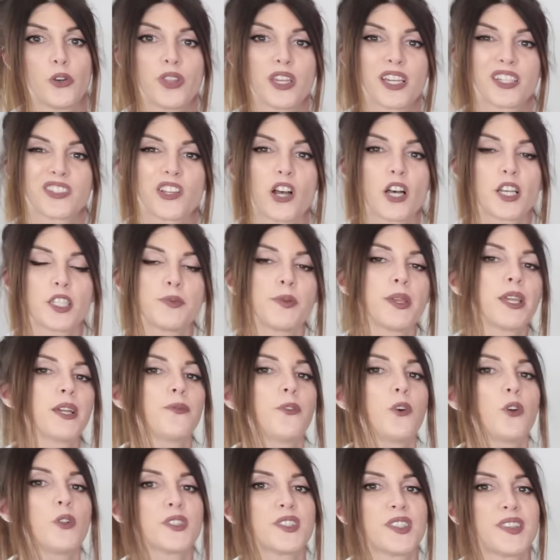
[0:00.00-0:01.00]
The exhaust
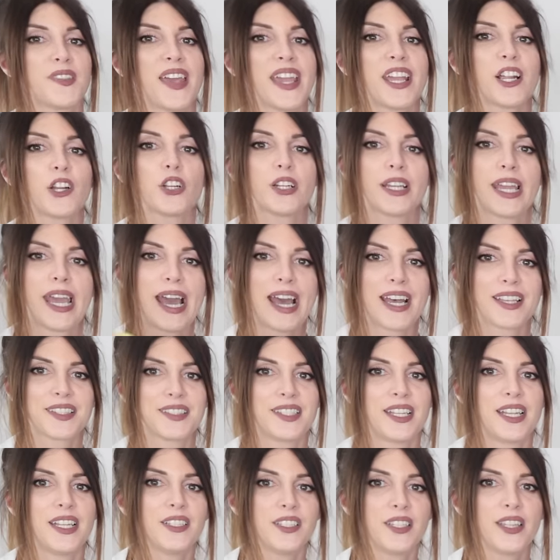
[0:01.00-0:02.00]
manifolds, they are
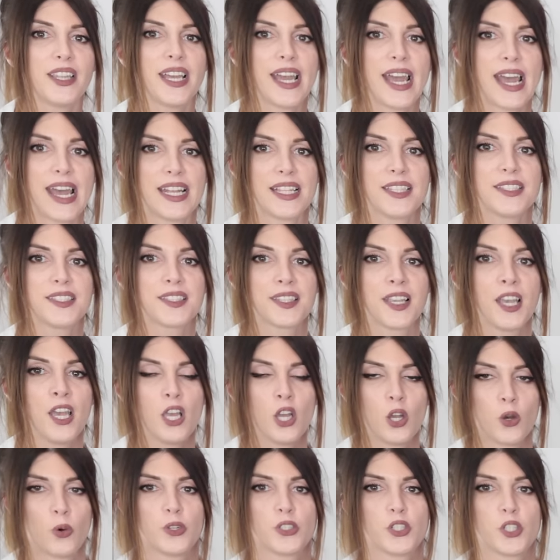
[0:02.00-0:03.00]
cast into the heads,
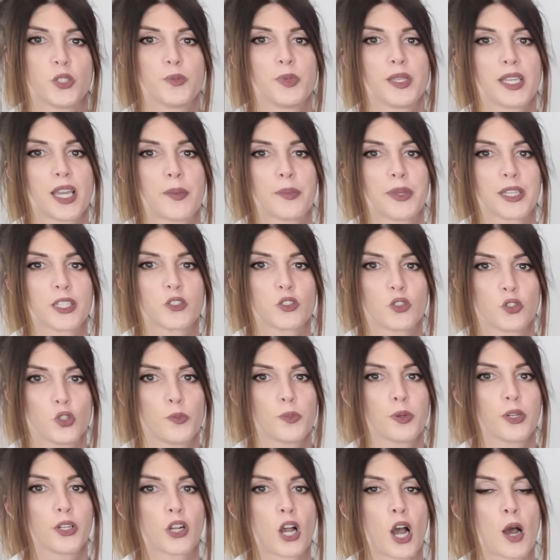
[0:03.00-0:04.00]
which is becoming
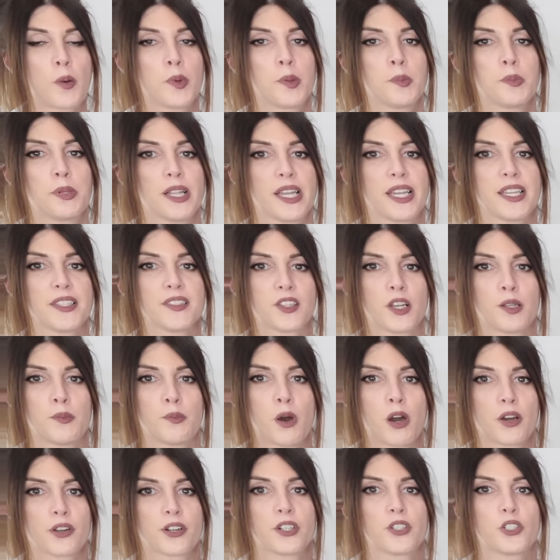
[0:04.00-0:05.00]
super commonplace on
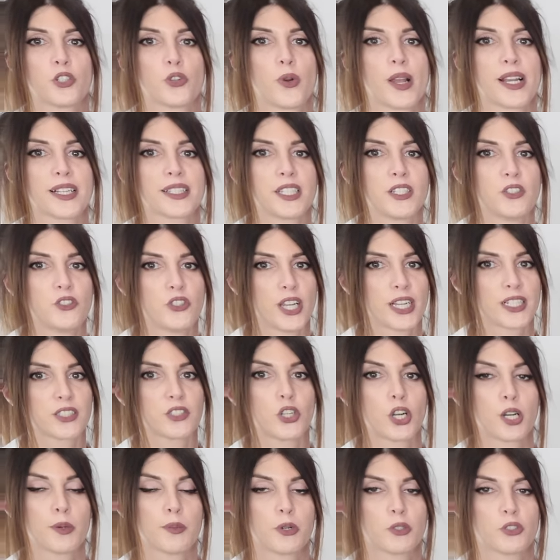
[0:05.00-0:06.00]
modern direct inject
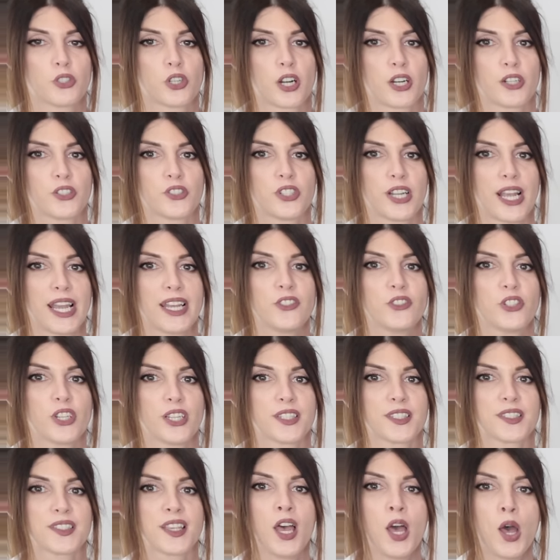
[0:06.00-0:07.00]
turbocharged
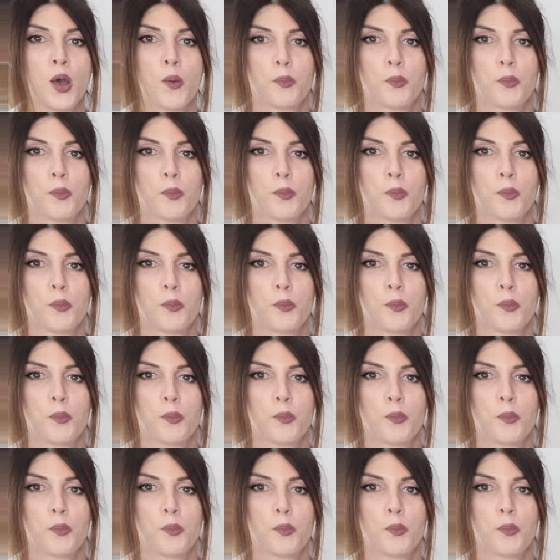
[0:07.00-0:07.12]
engines.